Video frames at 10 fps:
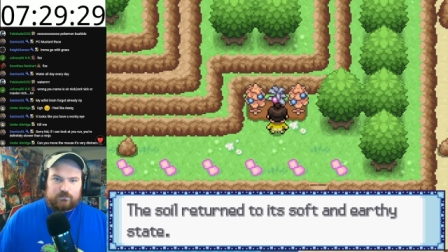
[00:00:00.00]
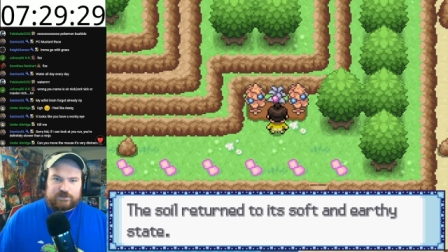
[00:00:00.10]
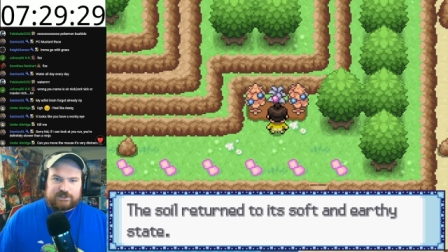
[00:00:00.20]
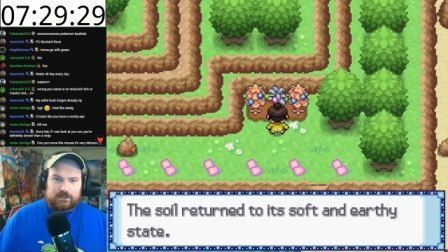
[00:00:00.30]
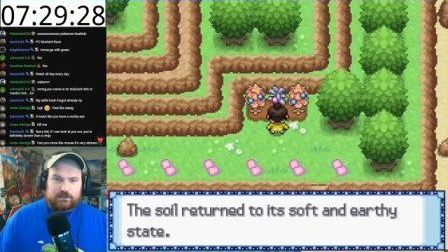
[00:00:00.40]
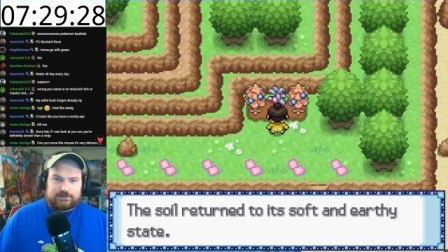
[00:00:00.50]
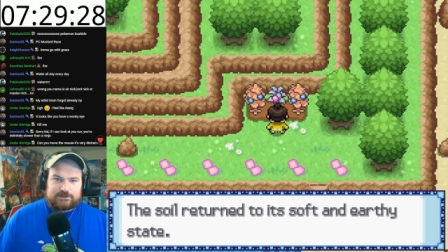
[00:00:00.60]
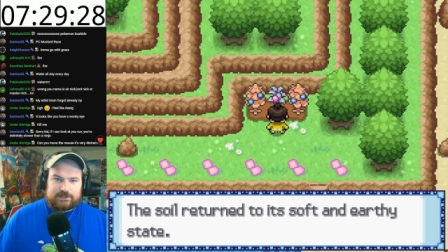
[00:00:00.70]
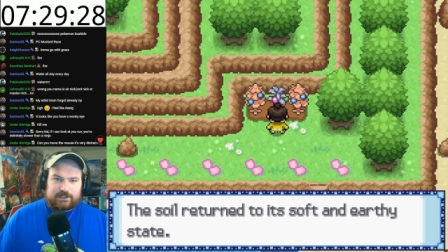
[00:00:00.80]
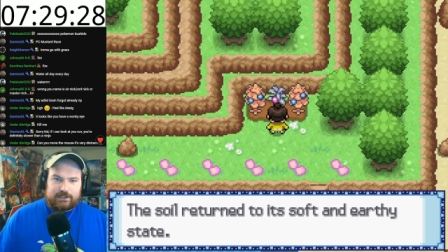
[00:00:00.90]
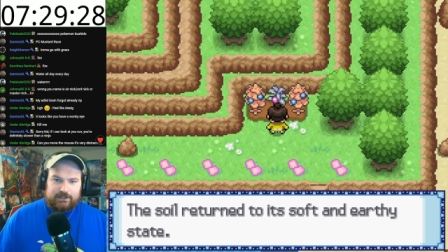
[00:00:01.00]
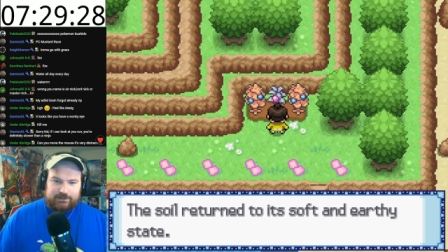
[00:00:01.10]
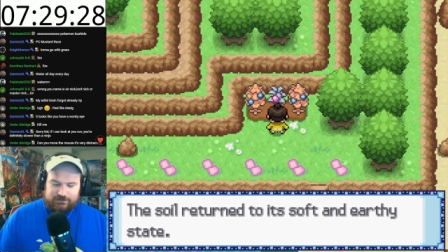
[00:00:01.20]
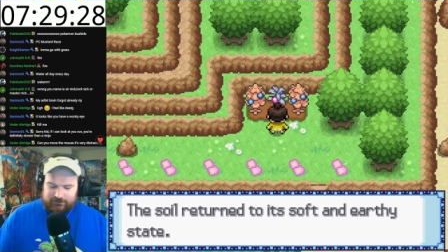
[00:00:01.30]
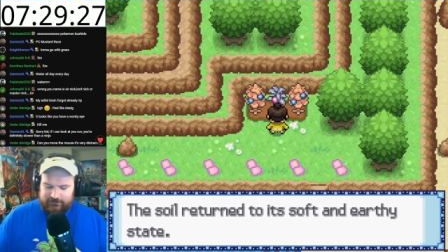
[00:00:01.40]
what's it called?
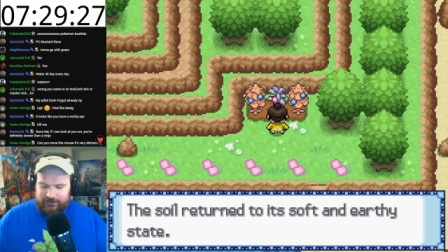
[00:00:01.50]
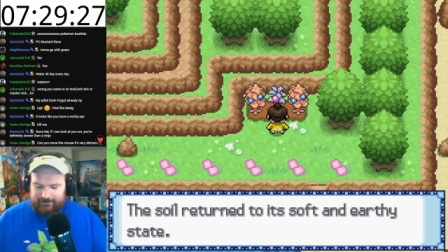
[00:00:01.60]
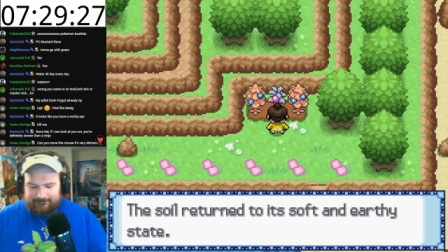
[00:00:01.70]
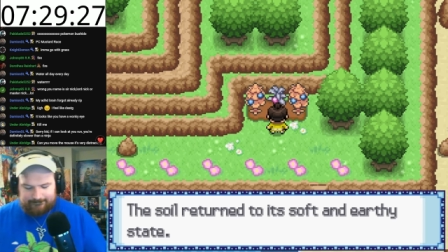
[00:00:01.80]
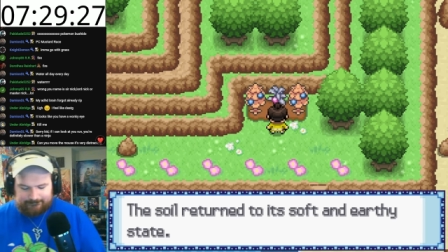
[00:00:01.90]
Your turn to die.